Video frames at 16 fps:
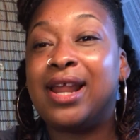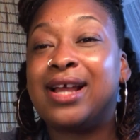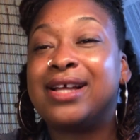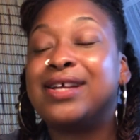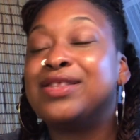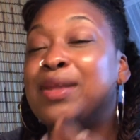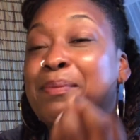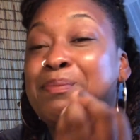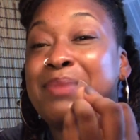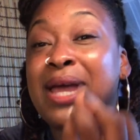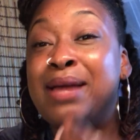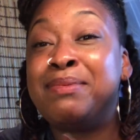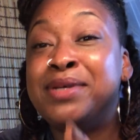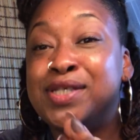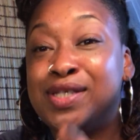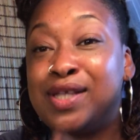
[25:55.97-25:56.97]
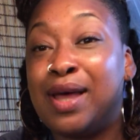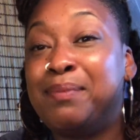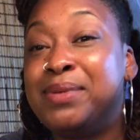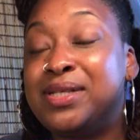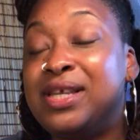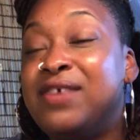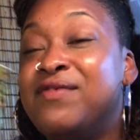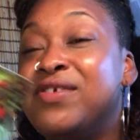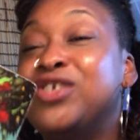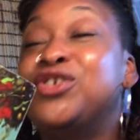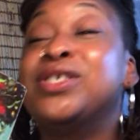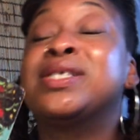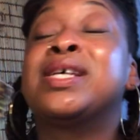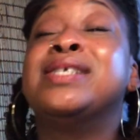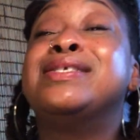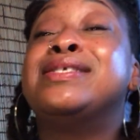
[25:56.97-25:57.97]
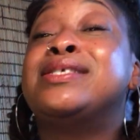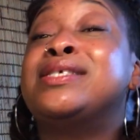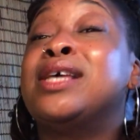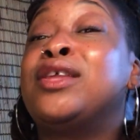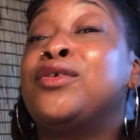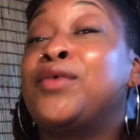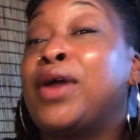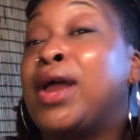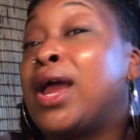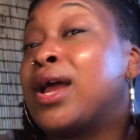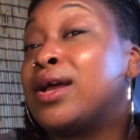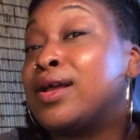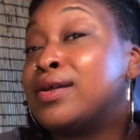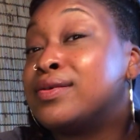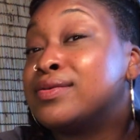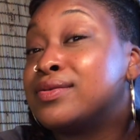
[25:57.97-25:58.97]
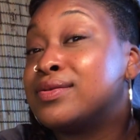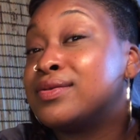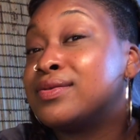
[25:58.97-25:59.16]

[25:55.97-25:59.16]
like the baby step is even just considering,